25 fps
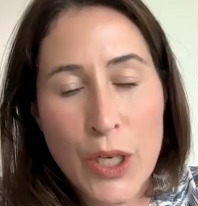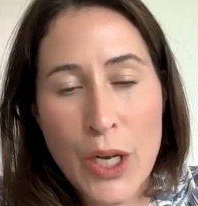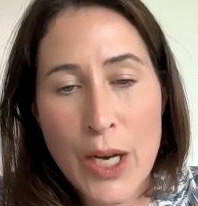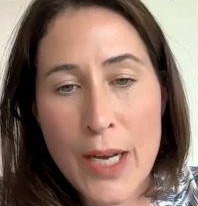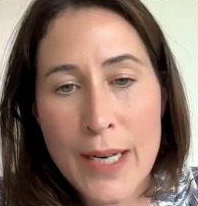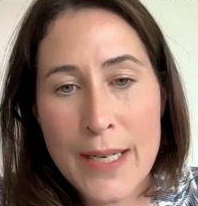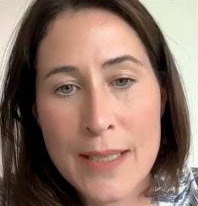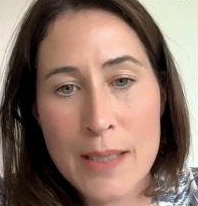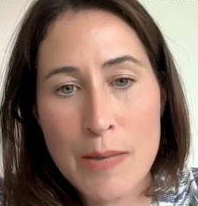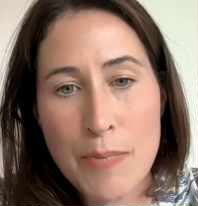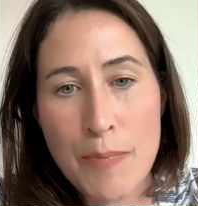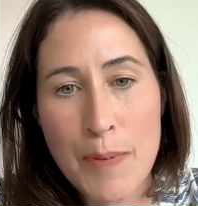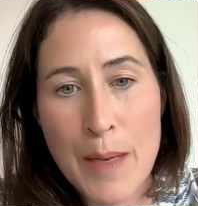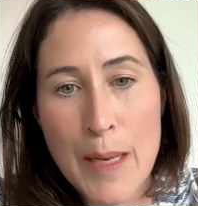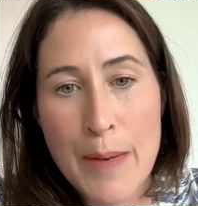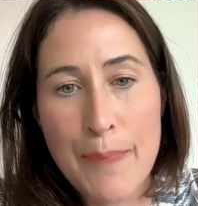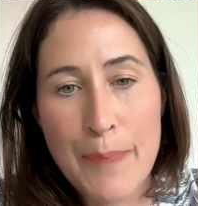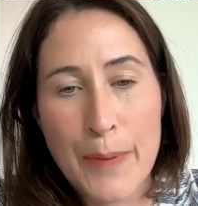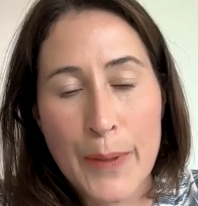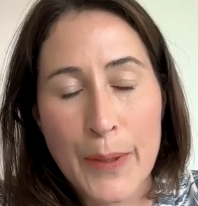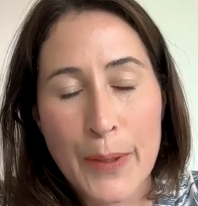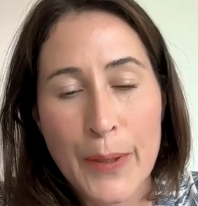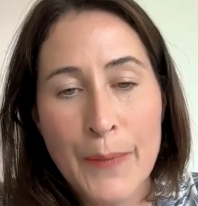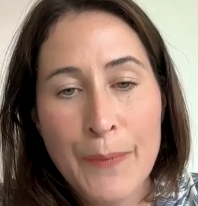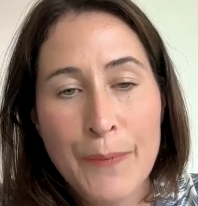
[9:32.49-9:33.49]
honest
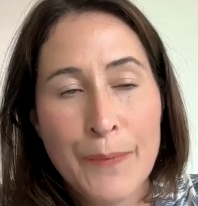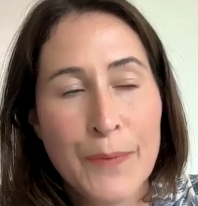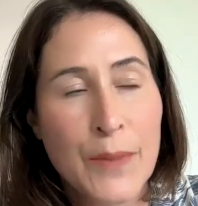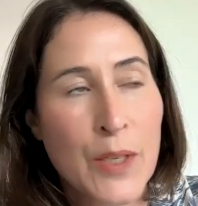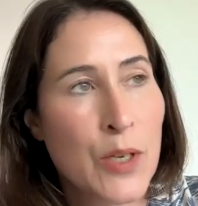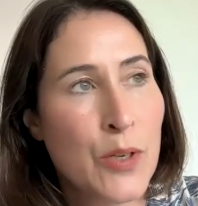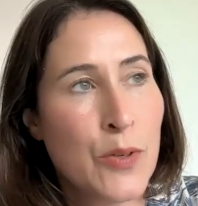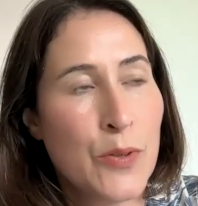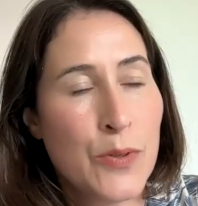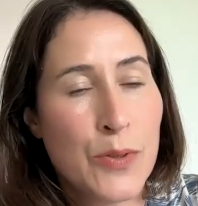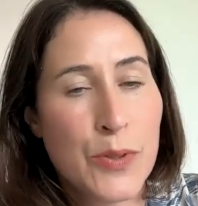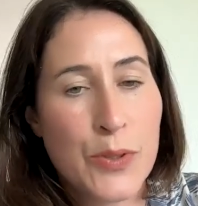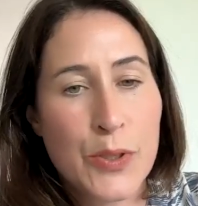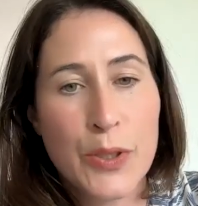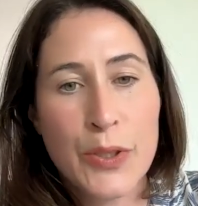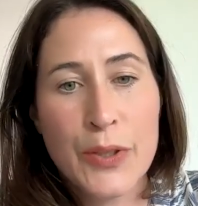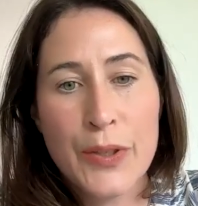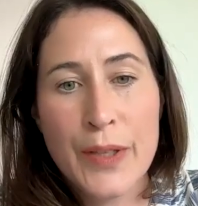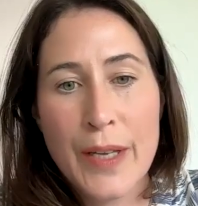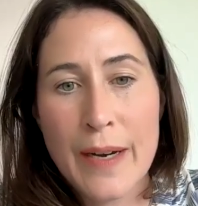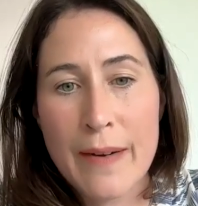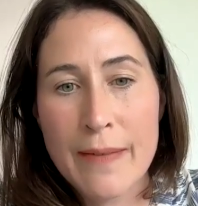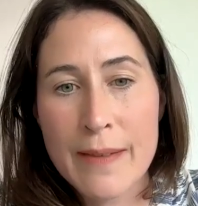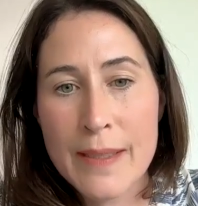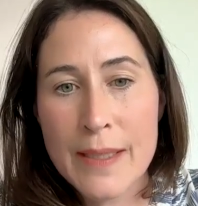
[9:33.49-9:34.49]
people who stood
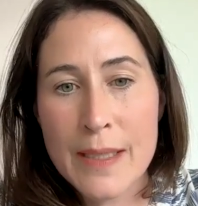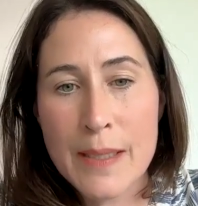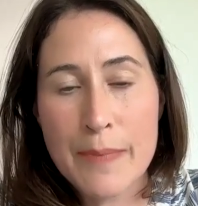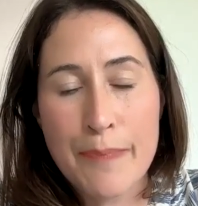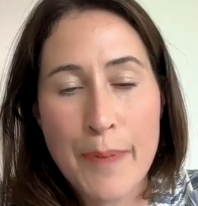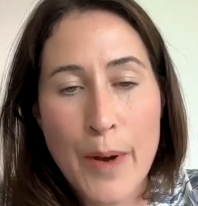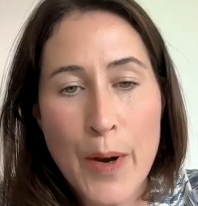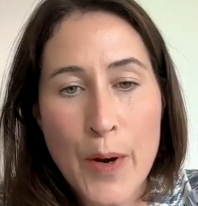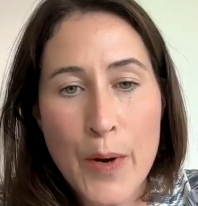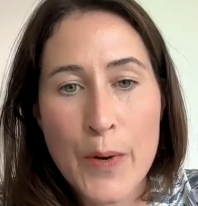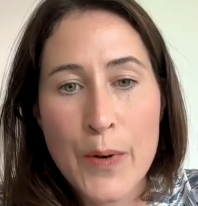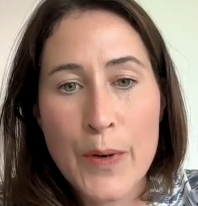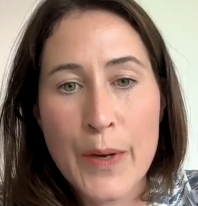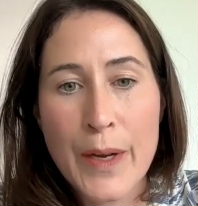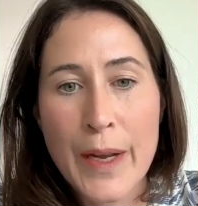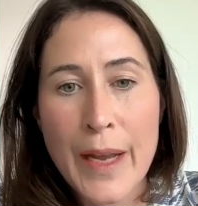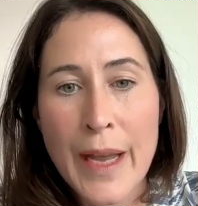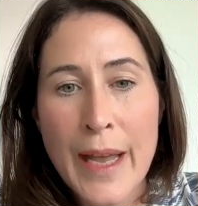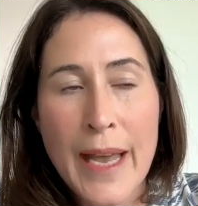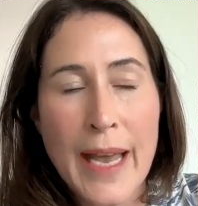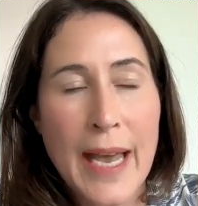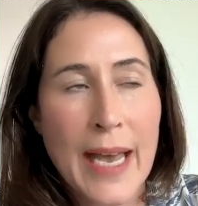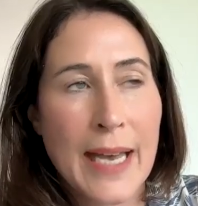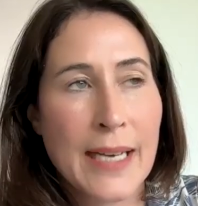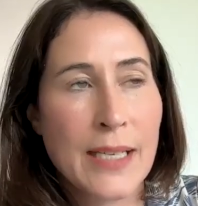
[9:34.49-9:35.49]
there and spoke
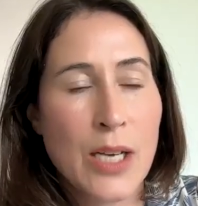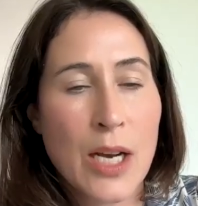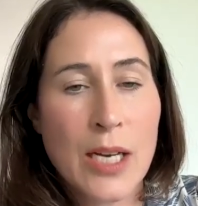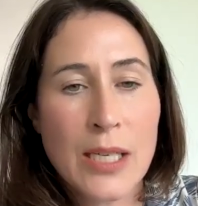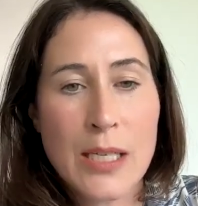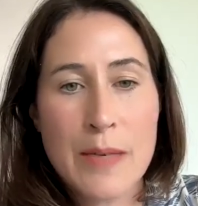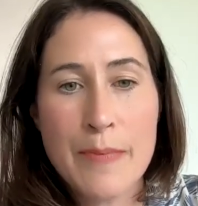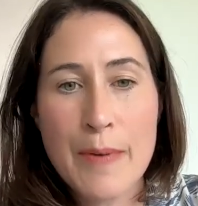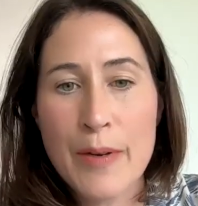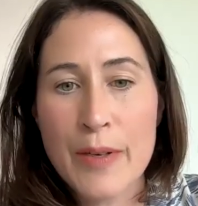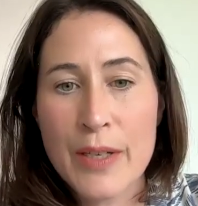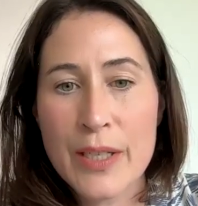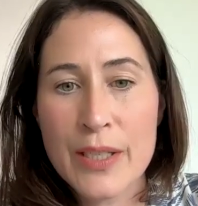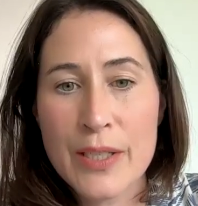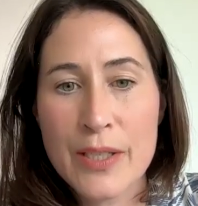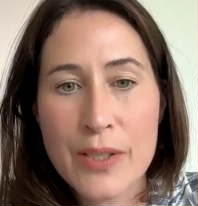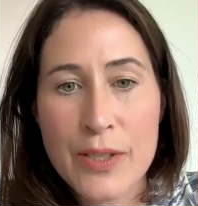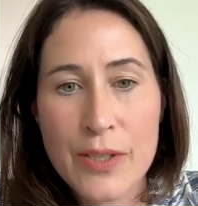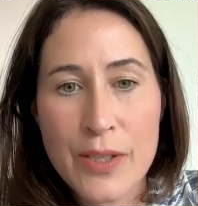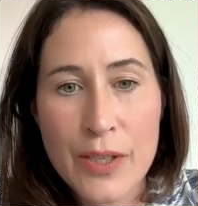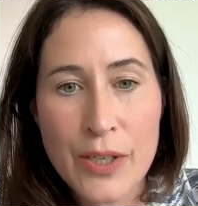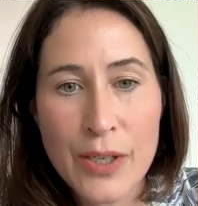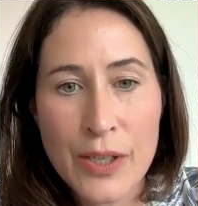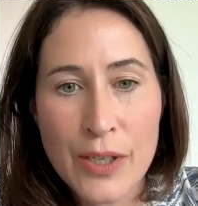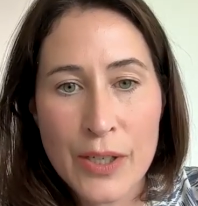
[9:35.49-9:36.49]
and talked about
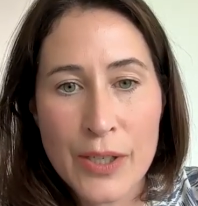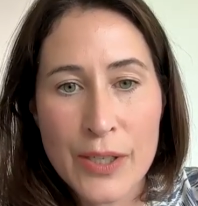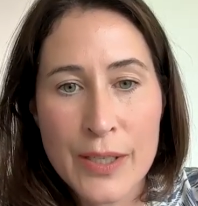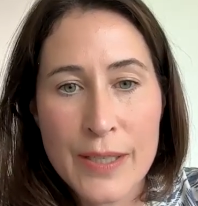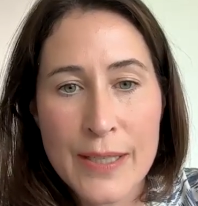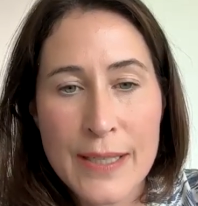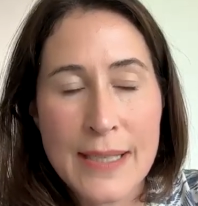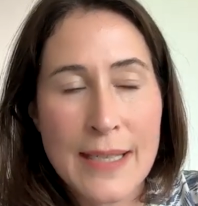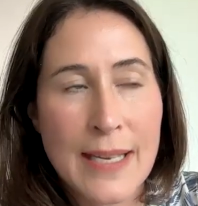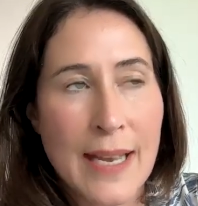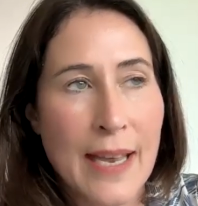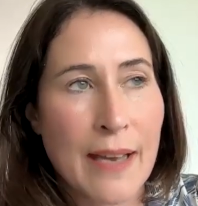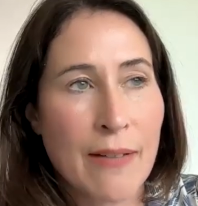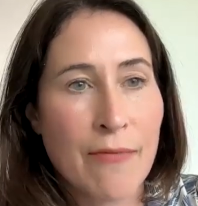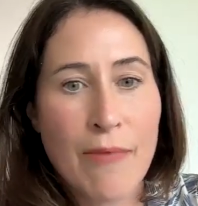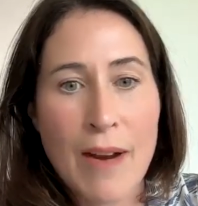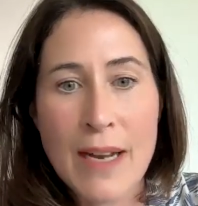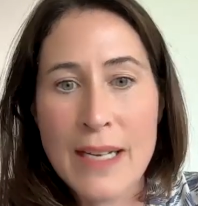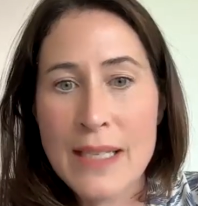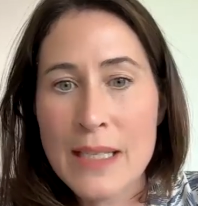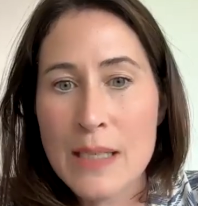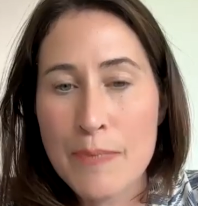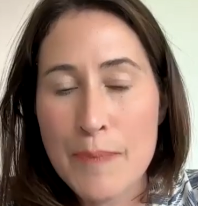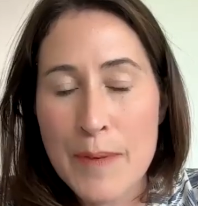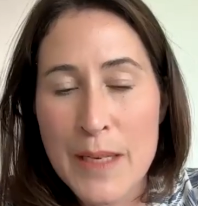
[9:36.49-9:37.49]
concerns and
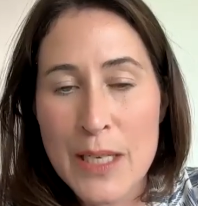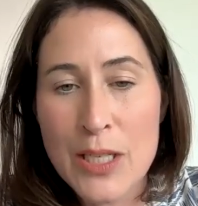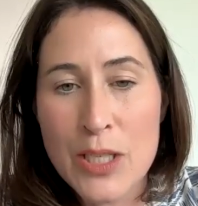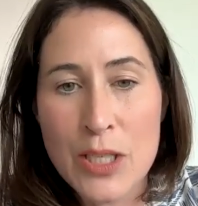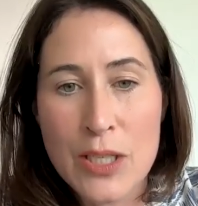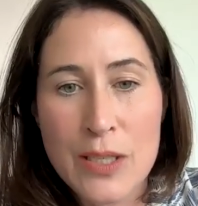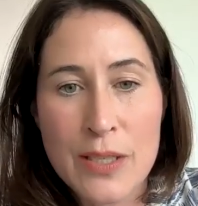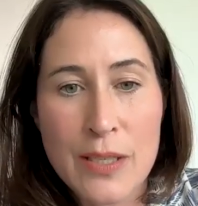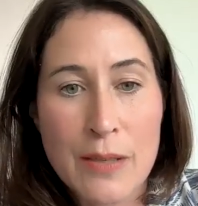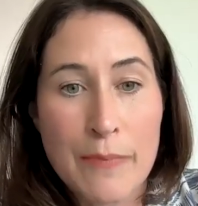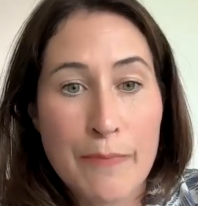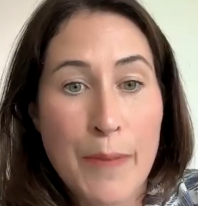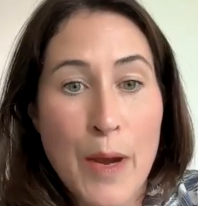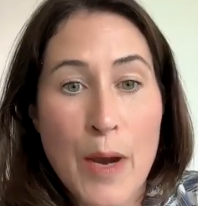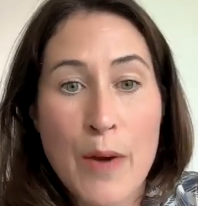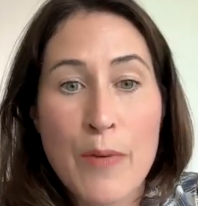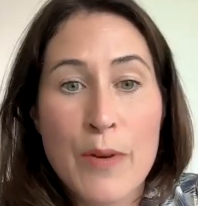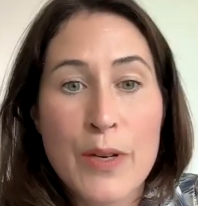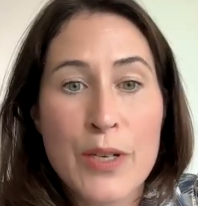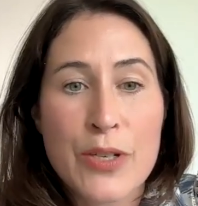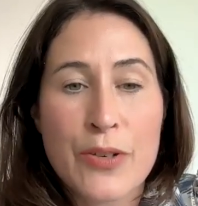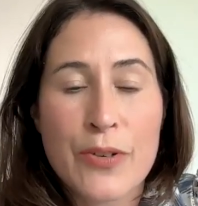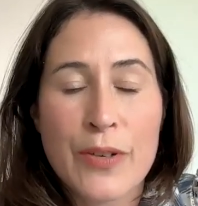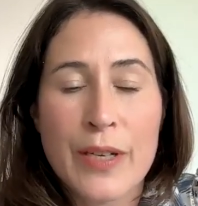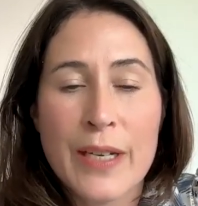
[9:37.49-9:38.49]
read speeches and
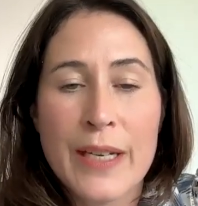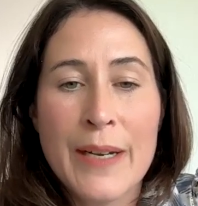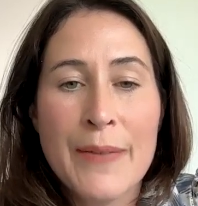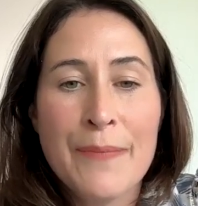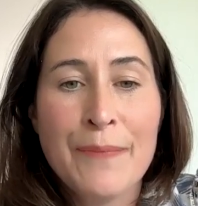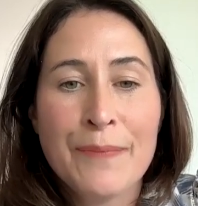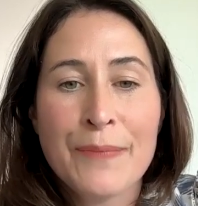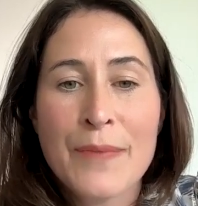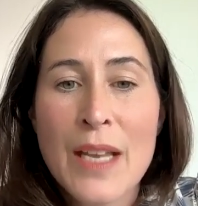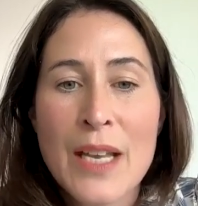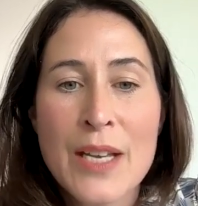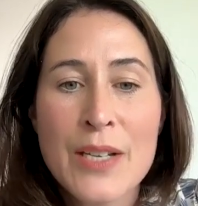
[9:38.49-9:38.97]
poetry,